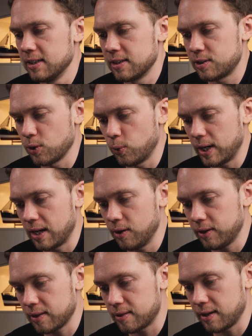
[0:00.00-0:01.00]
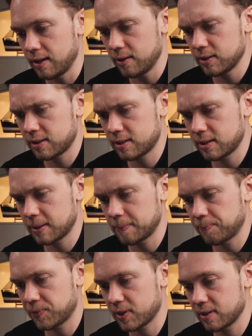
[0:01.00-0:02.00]
So when I look at theirs,
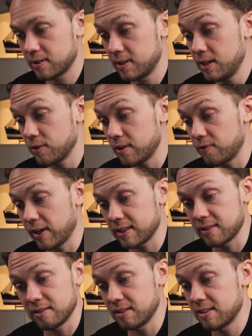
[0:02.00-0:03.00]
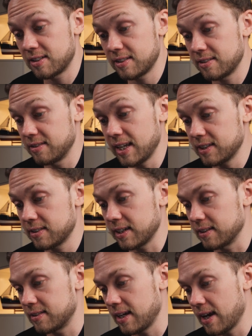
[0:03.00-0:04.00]
here, in fact, next
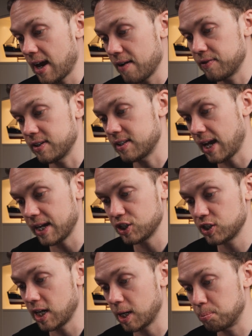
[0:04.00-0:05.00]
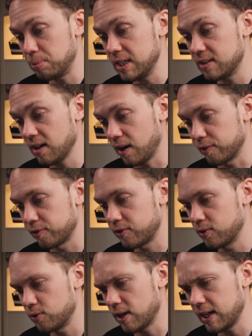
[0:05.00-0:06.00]
thing, they have this hashtag Be Tough,
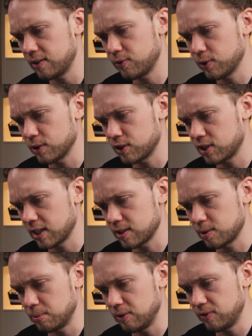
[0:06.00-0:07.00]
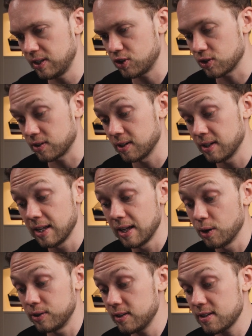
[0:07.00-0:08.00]
right, for a chance to be featured.
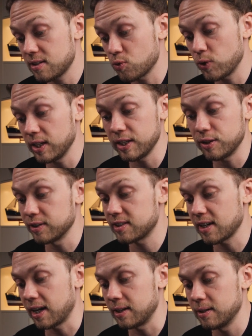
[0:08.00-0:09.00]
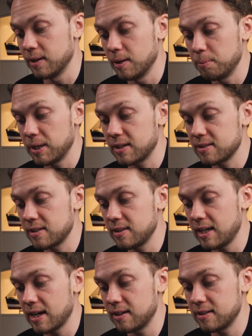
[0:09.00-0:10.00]
This is a really good sign because in
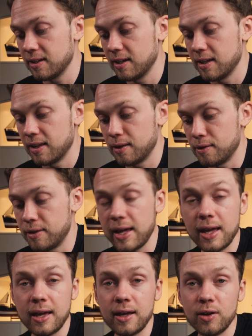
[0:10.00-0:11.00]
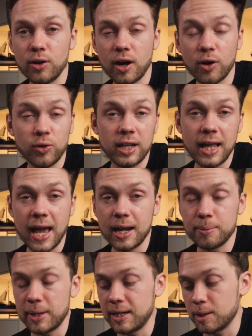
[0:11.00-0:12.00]
the end, they are really
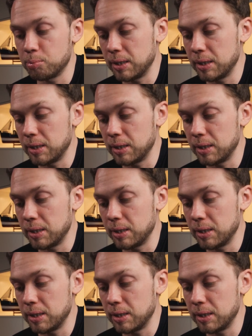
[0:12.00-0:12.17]
animating